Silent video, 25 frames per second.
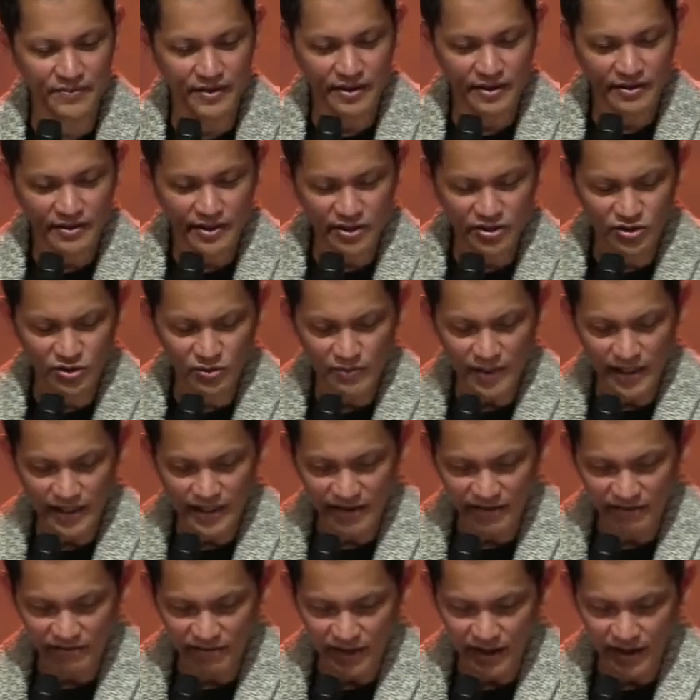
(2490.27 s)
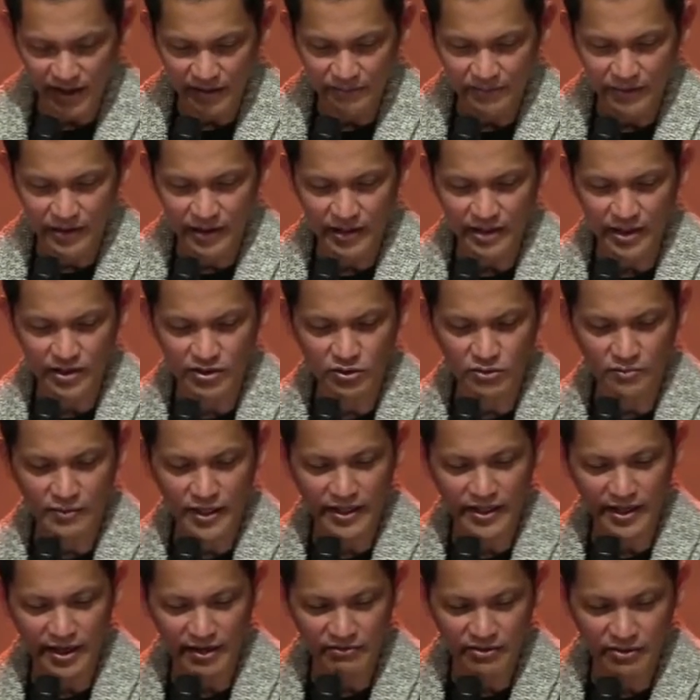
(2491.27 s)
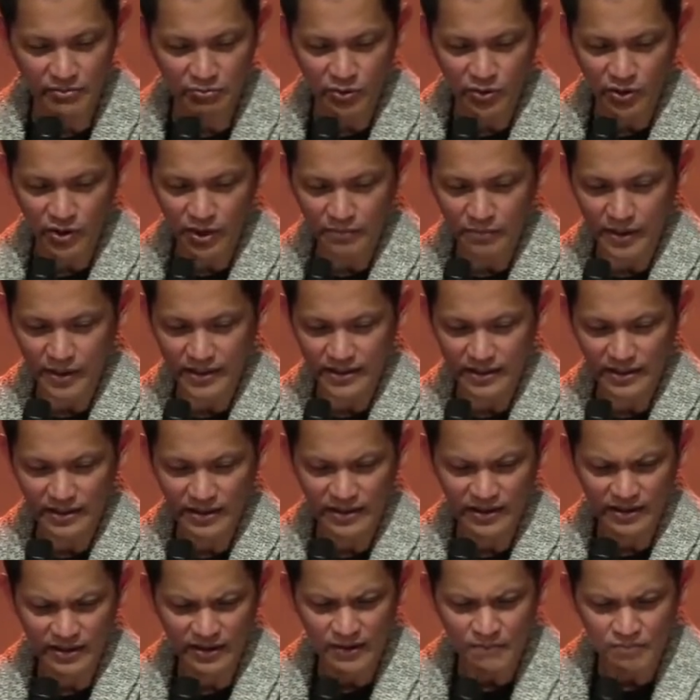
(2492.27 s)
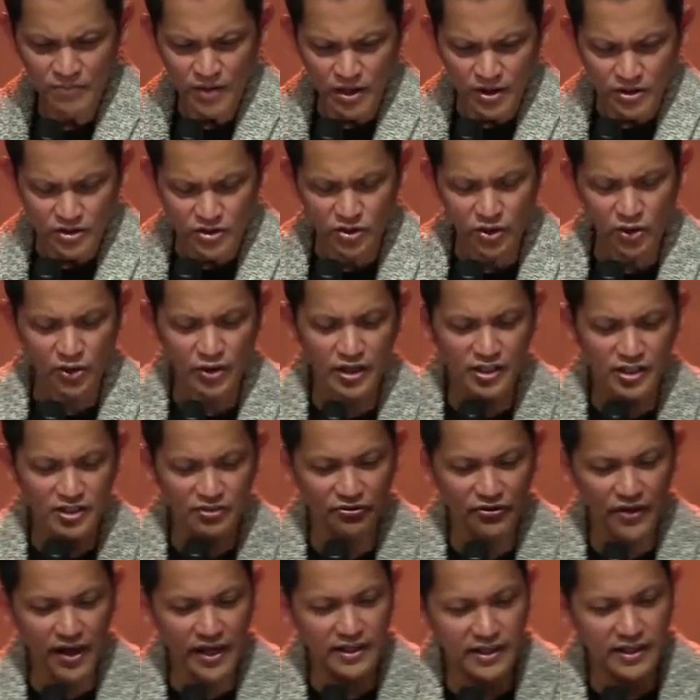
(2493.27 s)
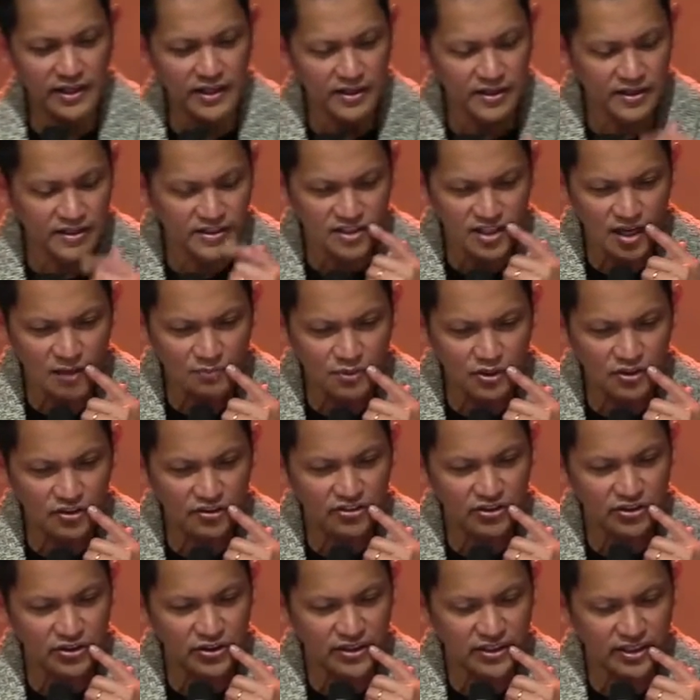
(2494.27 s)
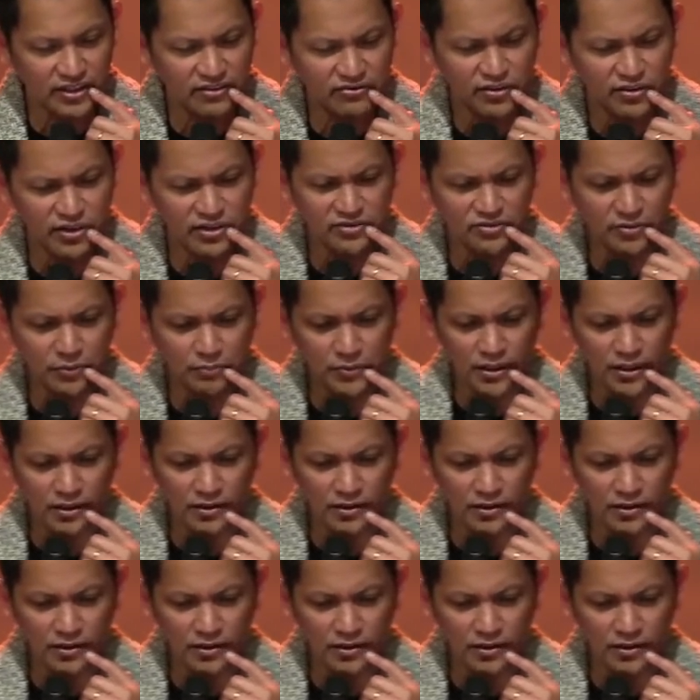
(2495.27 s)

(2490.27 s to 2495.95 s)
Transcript: that you might have life and that you might have it more abundantly. So his faith here in chapter 13, verse 15,